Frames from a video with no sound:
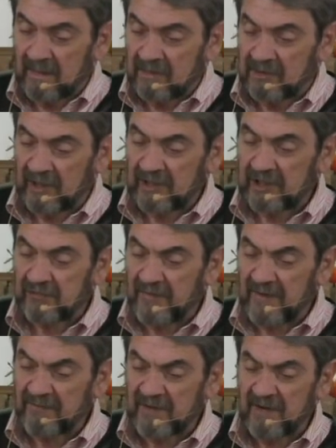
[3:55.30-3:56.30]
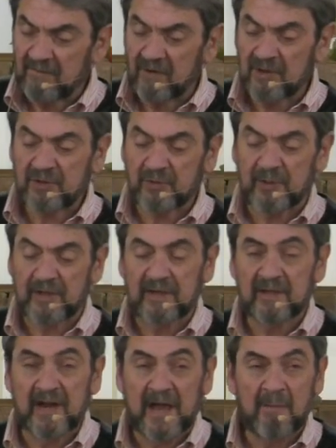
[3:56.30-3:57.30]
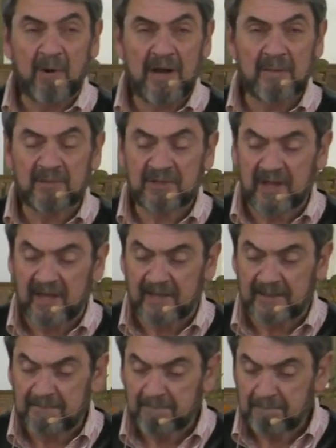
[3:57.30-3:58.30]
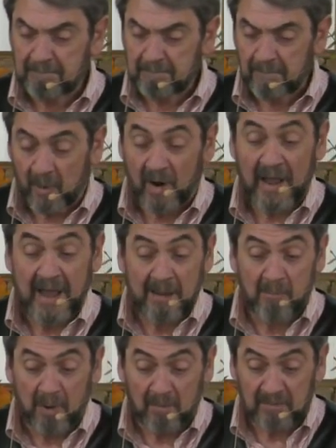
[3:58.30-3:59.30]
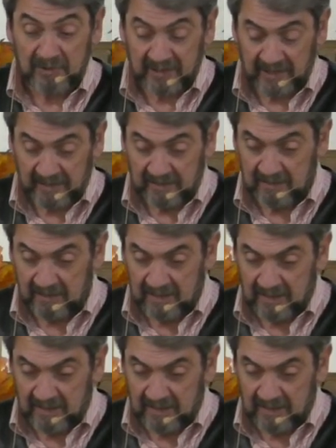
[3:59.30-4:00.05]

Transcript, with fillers: Genesis 15, verse 3. Then Abraham said, or Abram said,